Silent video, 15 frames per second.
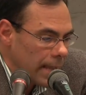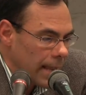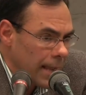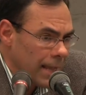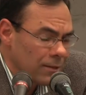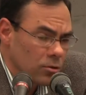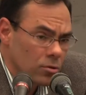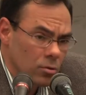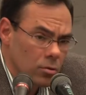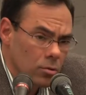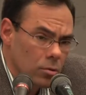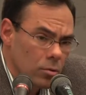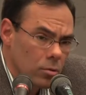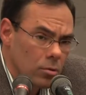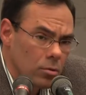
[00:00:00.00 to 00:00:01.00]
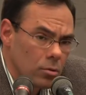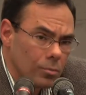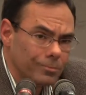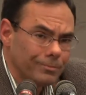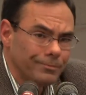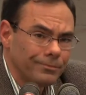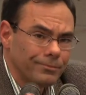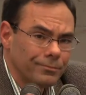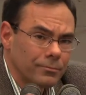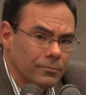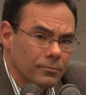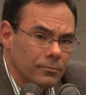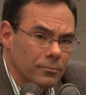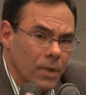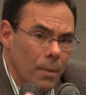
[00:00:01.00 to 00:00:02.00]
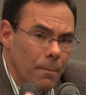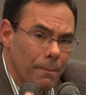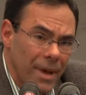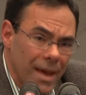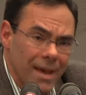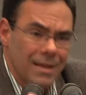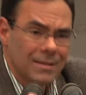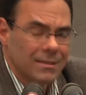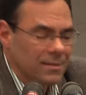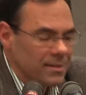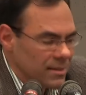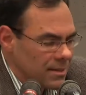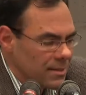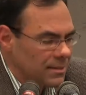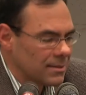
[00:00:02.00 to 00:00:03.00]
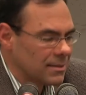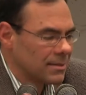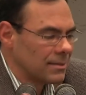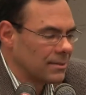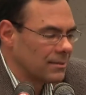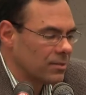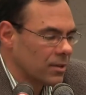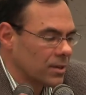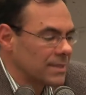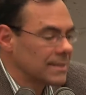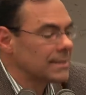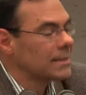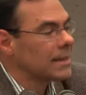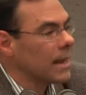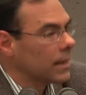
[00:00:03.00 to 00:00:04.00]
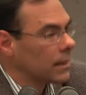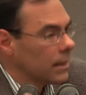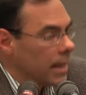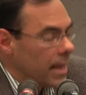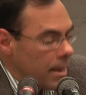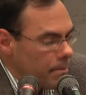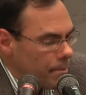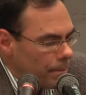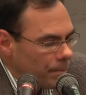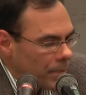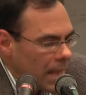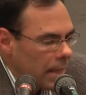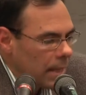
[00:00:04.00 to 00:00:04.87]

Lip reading: And to base this, there is a claim